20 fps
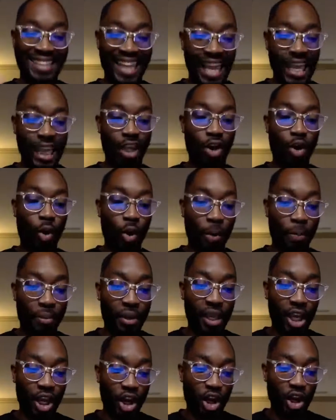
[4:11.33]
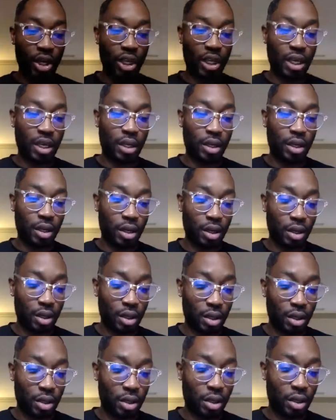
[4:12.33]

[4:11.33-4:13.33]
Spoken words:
state or period